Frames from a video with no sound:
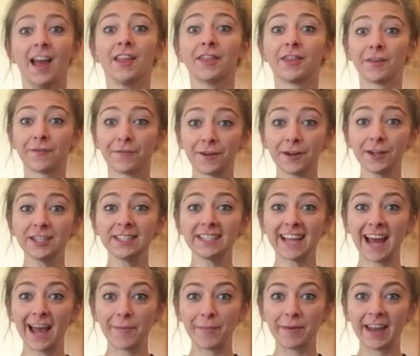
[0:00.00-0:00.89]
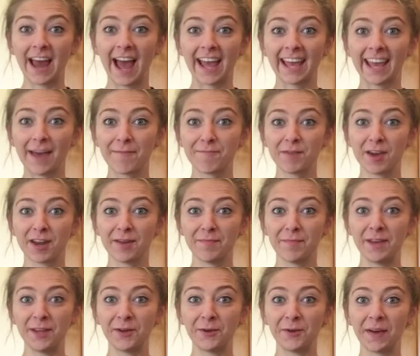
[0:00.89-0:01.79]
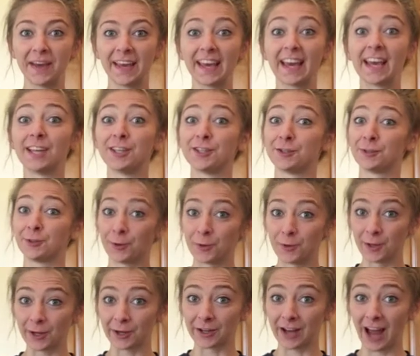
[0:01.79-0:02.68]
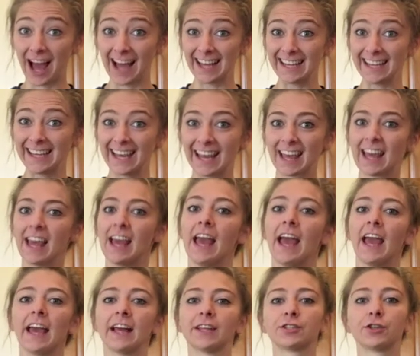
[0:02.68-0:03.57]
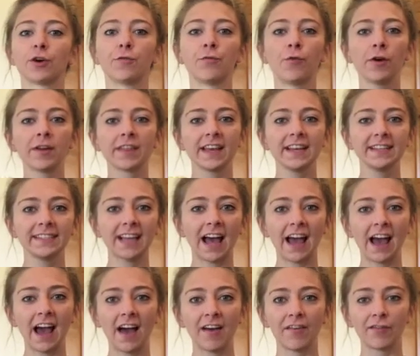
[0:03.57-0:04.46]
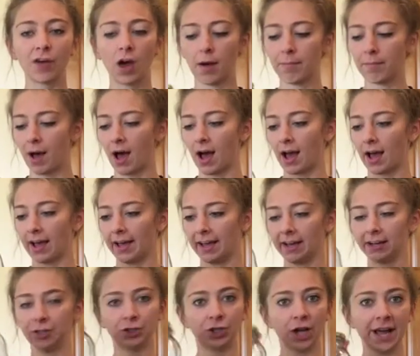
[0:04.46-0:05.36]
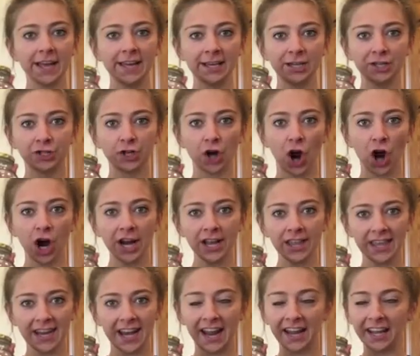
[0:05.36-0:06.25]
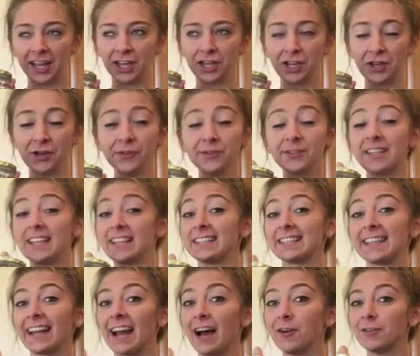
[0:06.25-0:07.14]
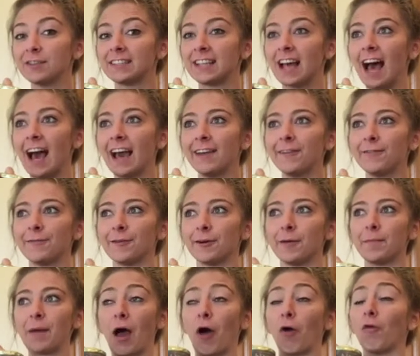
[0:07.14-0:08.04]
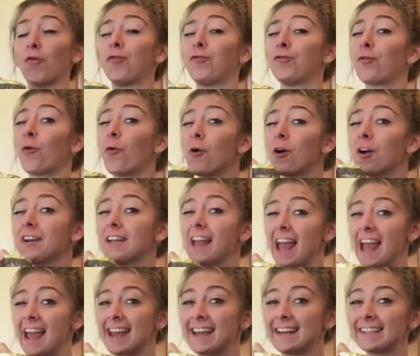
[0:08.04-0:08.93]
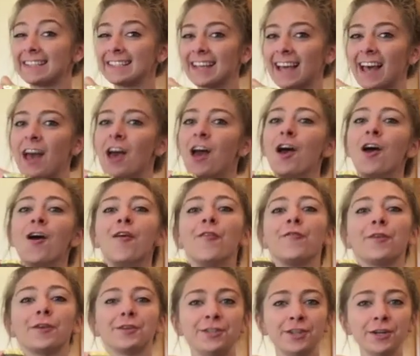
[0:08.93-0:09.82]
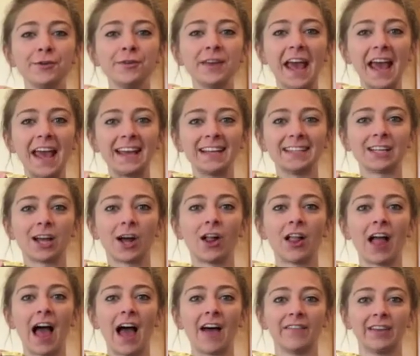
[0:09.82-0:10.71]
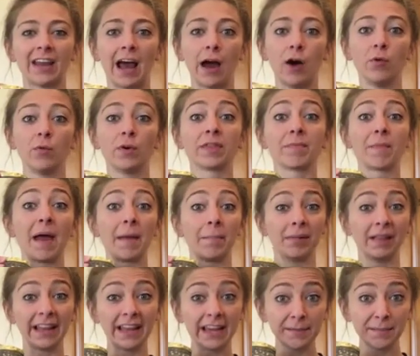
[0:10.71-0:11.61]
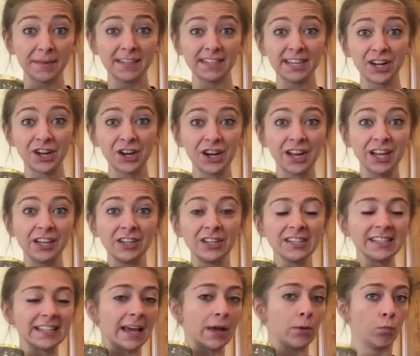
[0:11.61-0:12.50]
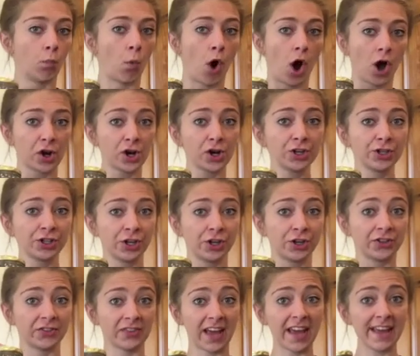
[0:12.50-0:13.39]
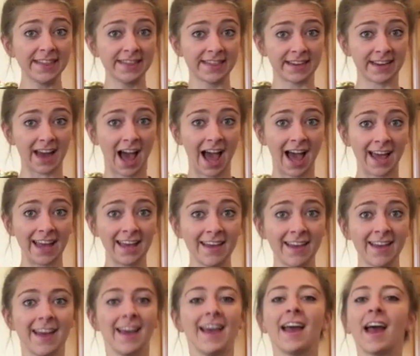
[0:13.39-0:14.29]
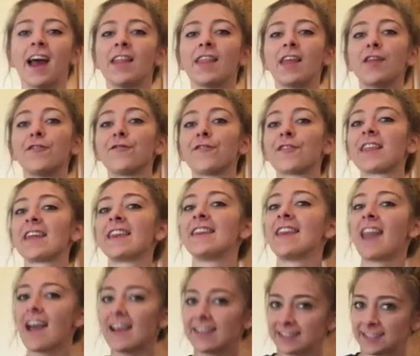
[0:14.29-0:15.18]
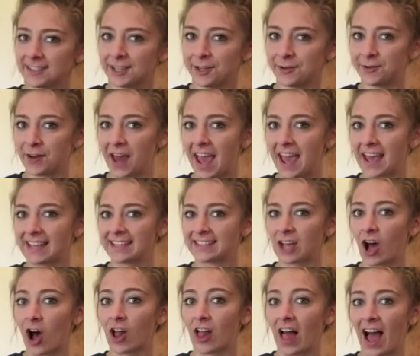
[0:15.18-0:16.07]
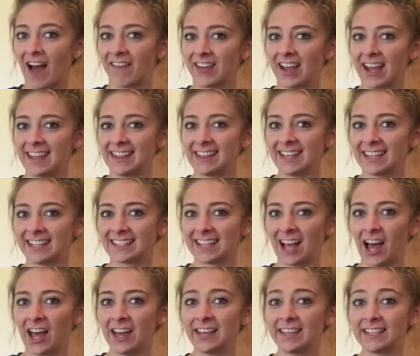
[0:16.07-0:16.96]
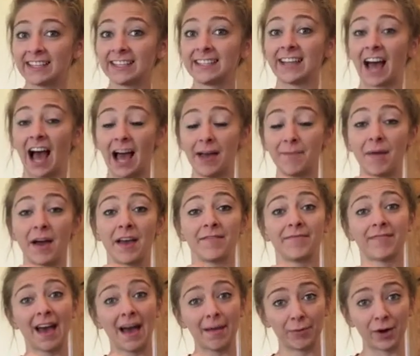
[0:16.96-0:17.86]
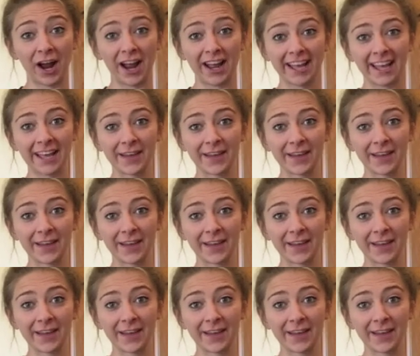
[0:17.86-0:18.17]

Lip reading: The first type of dyeing I'm gonna be doing is solar dyeing. And so for this, I have my giant jar that I can use and sit outside for about 4 days. For 2 days, I'll have it out with my plant materials and water to create the dye. And then for the next 2 days, I'll have it in the sun to dye my fabric.